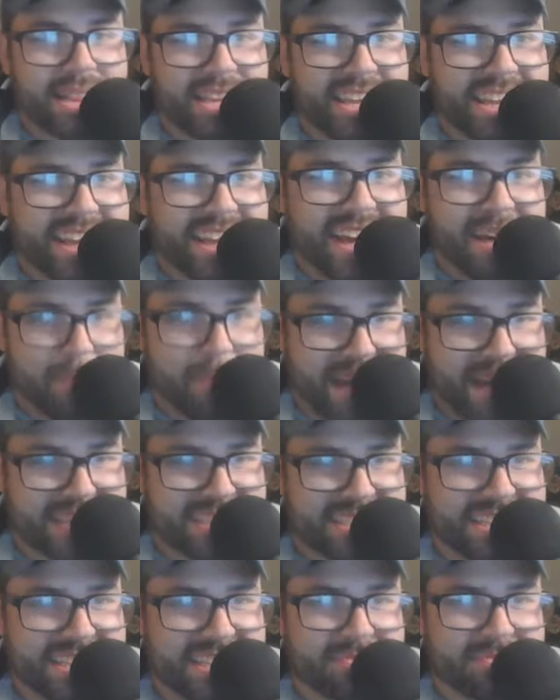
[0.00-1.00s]
Liga
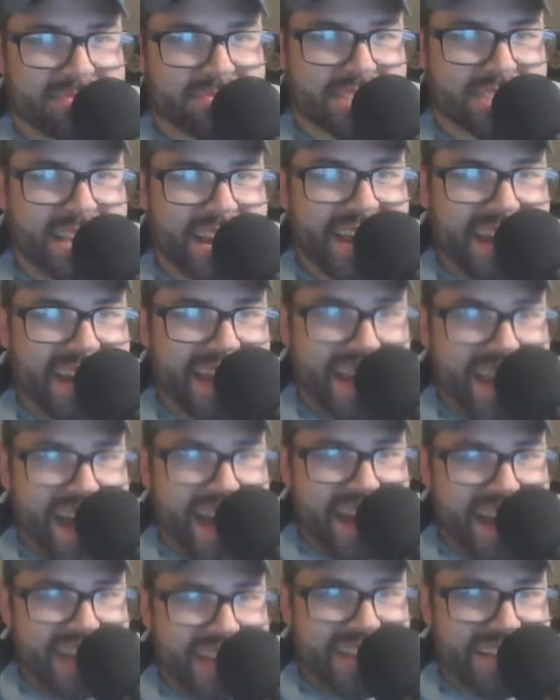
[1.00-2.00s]
MX teams.
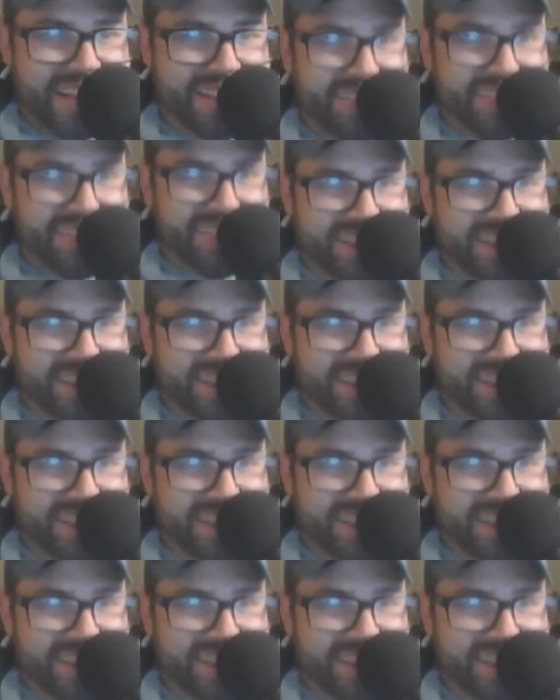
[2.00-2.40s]
And